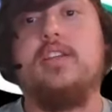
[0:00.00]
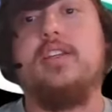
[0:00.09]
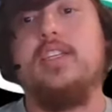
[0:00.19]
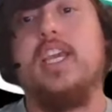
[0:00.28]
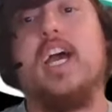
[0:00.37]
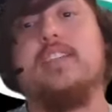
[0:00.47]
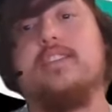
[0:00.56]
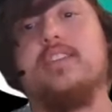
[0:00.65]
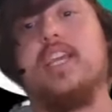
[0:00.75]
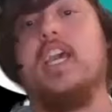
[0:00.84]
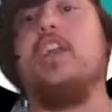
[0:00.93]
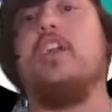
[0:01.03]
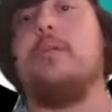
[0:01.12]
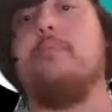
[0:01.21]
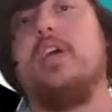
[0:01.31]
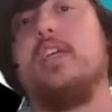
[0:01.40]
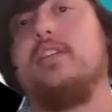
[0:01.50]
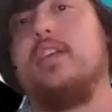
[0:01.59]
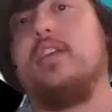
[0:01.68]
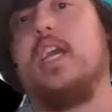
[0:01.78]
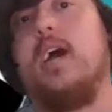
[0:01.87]
yeah, it's like a hit or a miss.
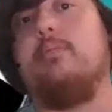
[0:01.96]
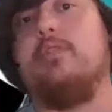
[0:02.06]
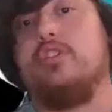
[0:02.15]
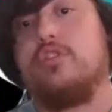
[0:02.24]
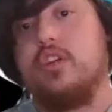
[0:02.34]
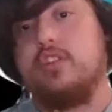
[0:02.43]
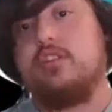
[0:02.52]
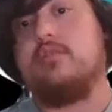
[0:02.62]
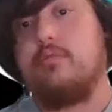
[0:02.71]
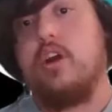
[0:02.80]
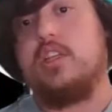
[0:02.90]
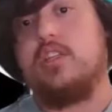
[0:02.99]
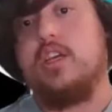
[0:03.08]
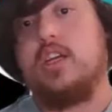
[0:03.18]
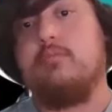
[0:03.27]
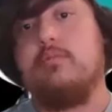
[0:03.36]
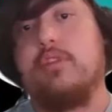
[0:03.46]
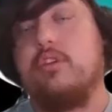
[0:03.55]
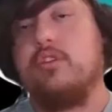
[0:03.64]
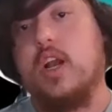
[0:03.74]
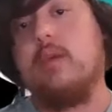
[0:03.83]
Like, I'm going to trust this project. I'm going to
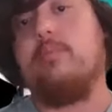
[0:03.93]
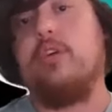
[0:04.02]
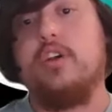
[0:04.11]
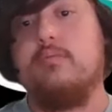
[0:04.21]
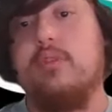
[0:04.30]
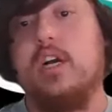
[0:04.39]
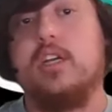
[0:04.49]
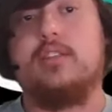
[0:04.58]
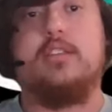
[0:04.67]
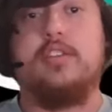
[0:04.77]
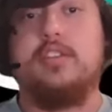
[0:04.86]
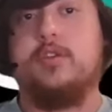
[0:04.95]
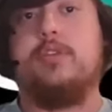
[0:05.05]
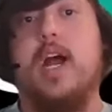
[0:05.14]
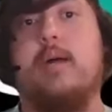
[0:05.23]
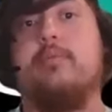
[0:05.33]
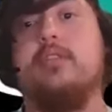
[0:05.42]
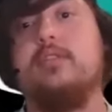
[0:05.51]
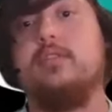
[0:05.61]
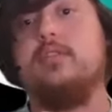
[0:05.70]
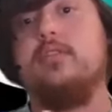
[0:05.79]
throw in a couple $100 and just see what
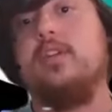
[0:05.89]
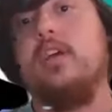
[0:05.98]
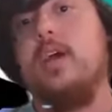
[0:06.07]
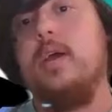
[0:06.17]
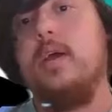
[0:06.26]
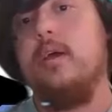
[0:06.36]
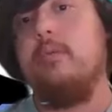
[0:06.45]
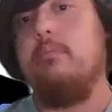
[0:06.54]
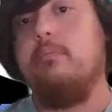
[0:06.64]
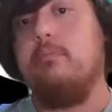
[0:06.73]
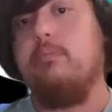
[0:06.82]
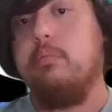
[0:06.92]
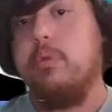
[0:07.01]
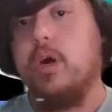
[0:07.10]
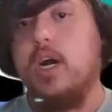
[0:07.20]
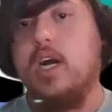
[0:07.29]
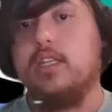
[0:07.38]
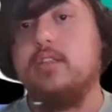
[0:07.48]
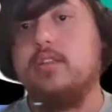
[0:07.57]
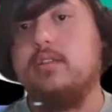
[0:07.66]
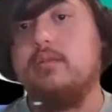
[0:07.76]
happens. But
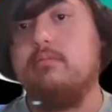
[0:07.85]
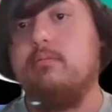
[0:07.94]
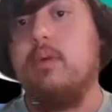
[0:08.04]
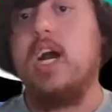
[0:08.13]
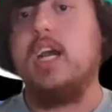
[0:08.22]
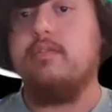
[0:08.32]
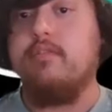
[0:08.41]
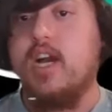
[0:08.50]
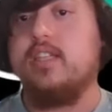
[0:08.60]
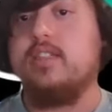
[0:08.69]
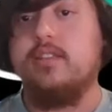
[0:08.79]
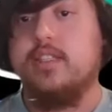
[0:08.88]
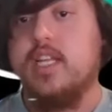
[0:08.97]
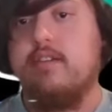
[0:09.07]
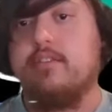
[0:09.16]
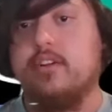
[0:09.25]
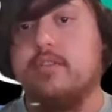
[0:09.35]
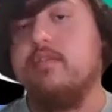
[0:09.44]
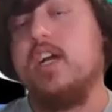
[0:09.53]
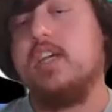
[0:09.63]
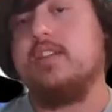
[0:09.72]
my advice is never
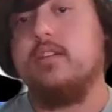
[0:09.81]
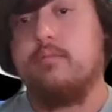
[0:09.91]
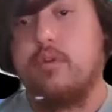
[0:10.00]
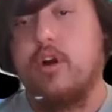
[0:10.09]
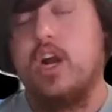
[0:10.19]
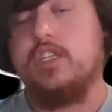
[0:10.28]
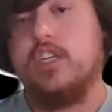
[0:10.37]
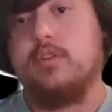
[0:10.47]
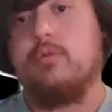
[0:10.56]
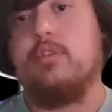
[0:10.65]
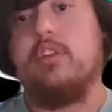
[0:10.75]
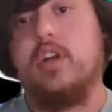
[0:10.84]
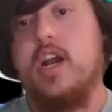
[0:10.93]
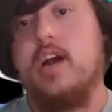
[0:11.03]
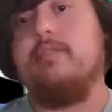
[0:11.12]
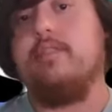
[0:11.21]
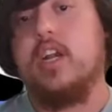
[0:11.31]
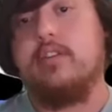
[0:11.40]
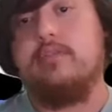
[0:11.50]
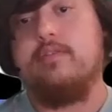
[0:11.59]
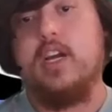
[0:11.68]
invest in a project where they're not
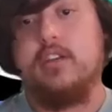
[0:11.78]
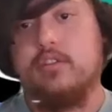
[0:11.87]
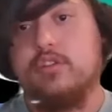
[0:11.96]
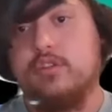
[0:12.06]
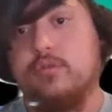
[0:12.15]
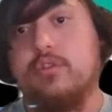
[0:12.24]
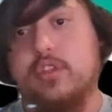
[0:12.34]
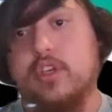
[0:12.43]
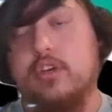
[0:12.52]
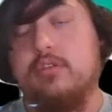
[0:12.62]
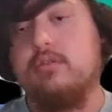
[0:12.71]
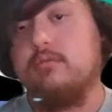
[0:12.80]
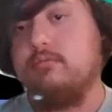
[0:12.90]
verifying their source code.